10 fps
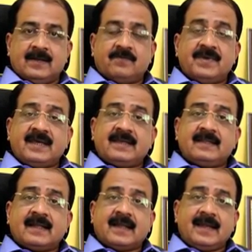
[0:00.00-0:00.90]
we
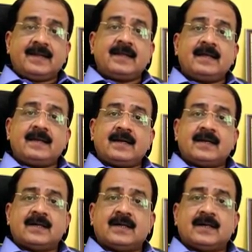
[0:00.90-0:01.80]
can cater
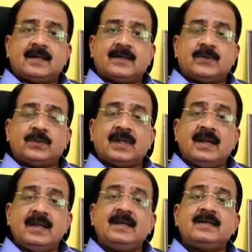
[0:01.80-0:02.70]
to the
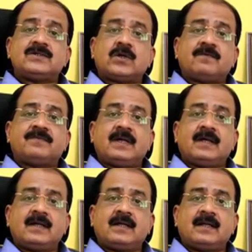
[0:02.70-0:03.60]
needs of
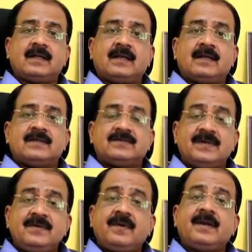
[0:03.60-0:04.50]
the
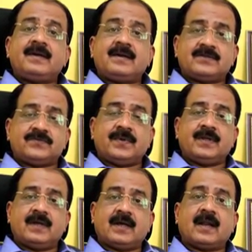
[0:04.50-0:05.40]
sintering
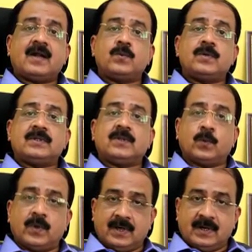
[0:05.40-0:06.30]
industry around the
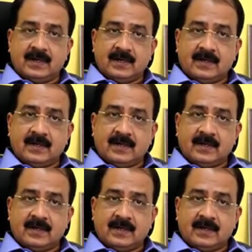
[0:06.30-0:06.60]
world.